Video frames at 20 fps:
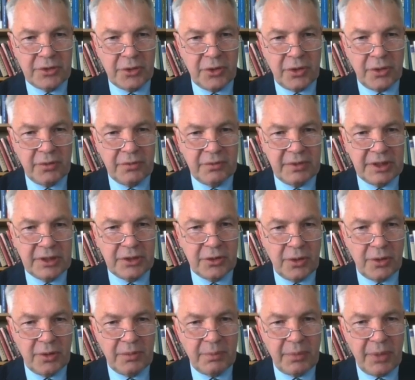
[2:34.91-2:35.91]

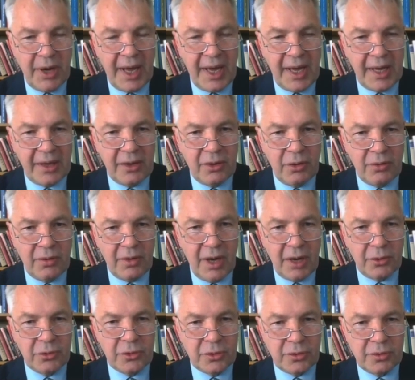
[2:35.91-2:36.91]
the plan on
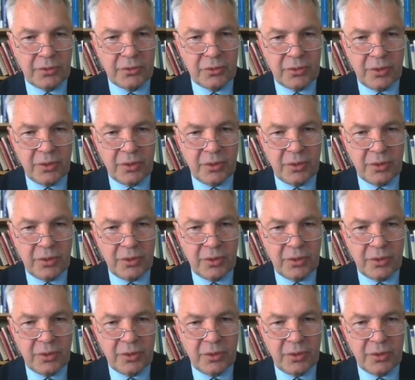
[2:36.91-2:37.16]
how the